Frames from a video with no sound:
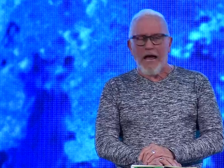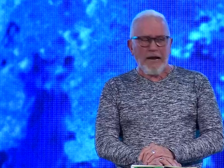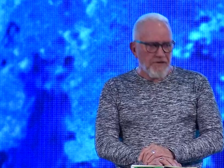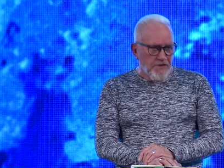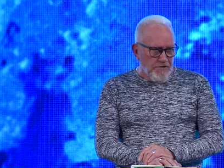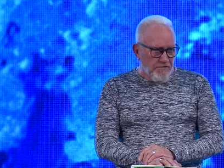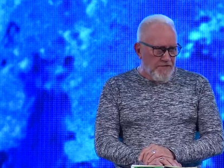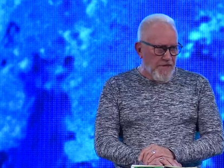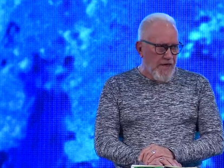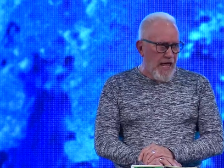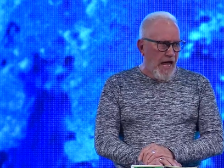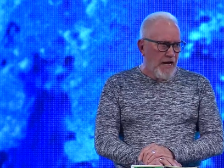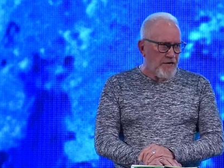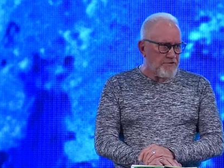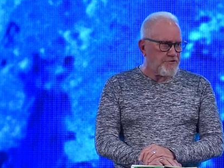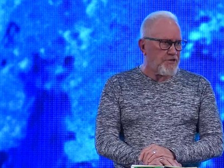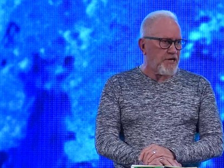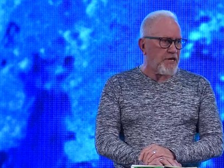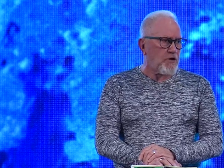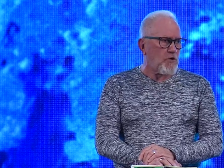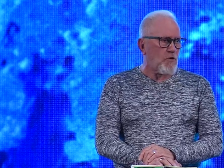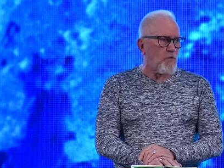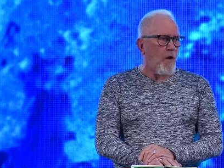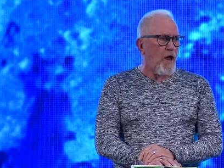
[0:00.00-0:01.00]
under the
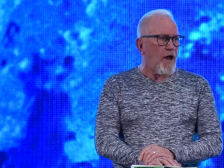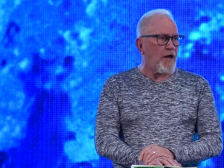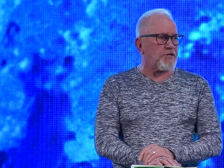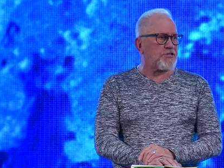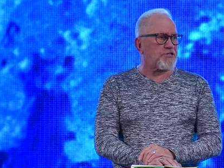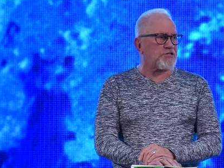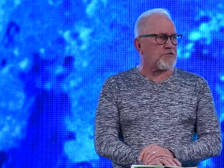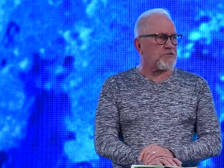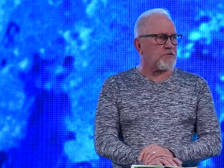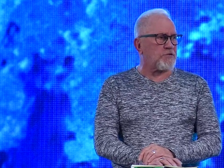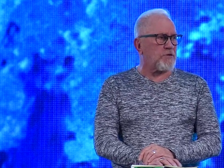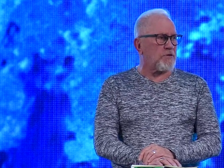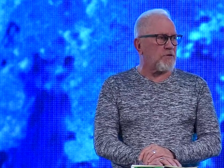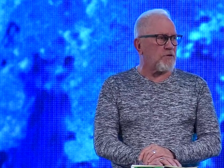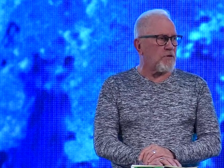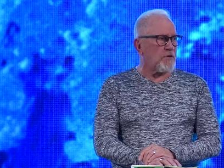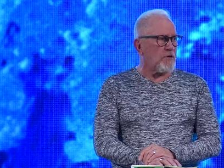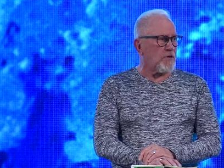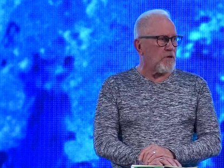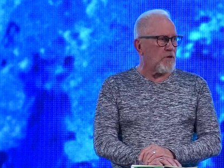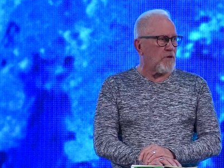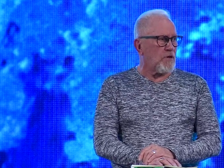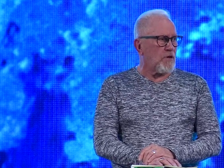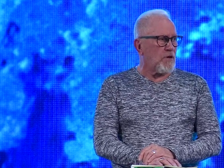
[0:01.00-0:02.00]
Antichrist
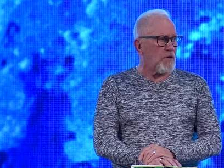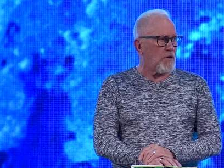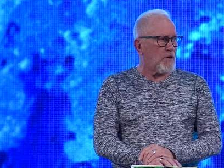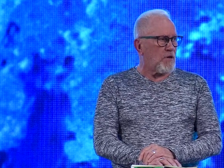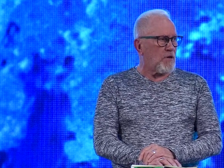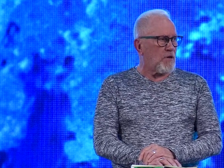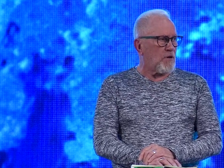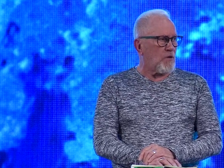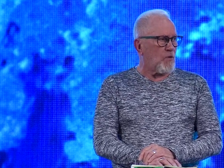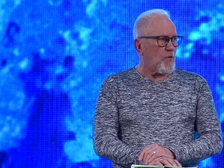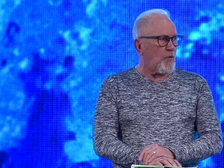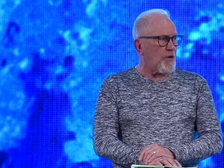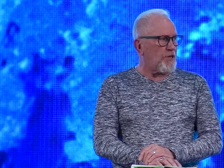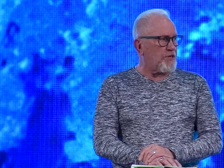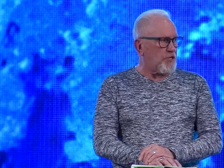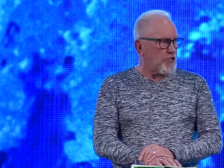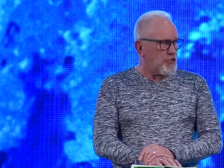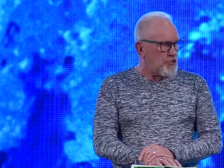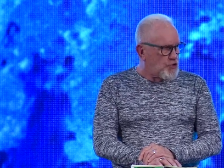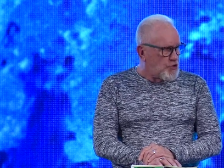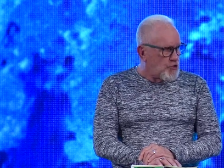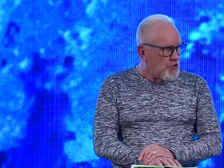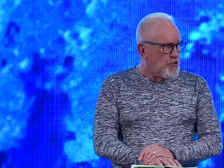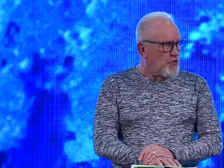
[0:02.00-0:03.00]
when
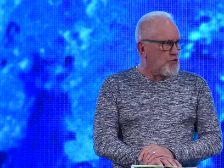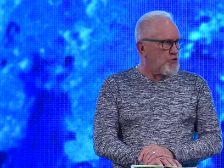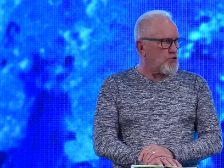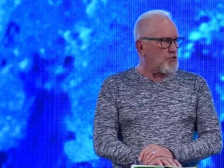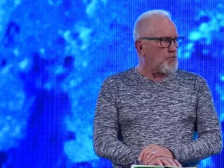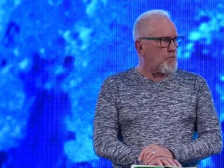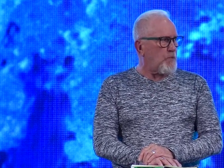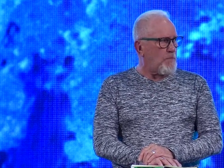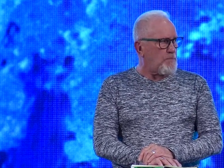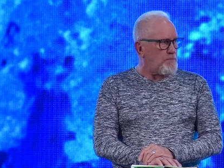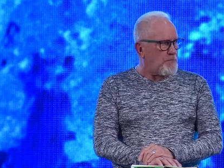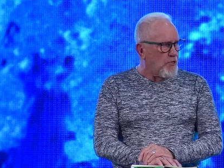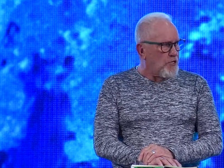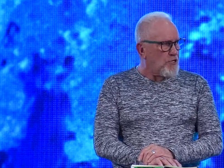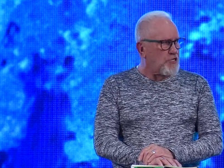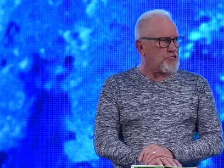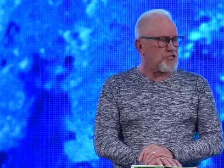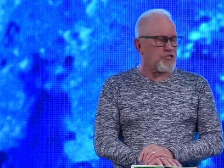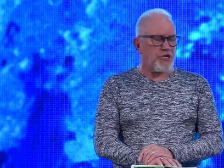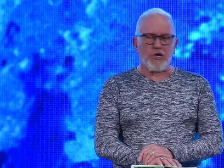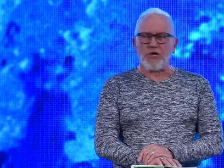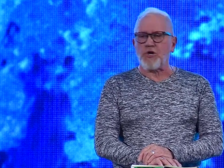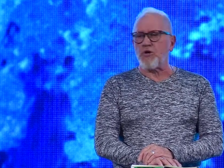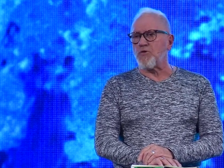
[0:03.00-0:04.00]
the Jews were
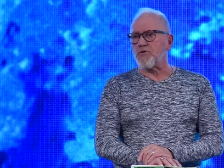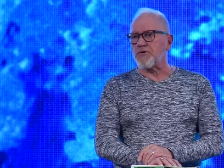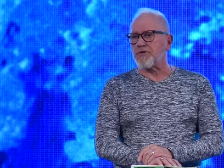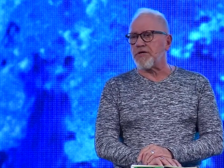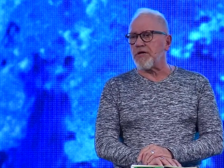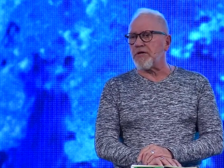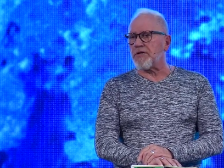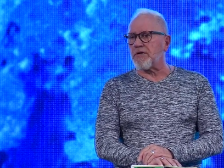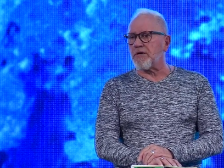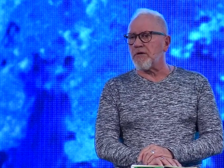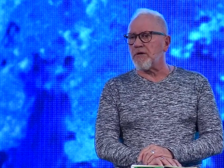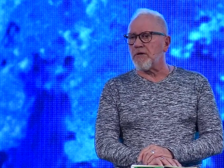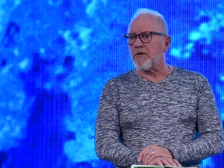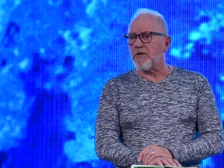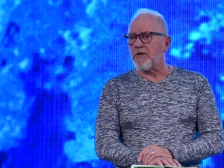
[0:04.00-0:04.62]
persecuted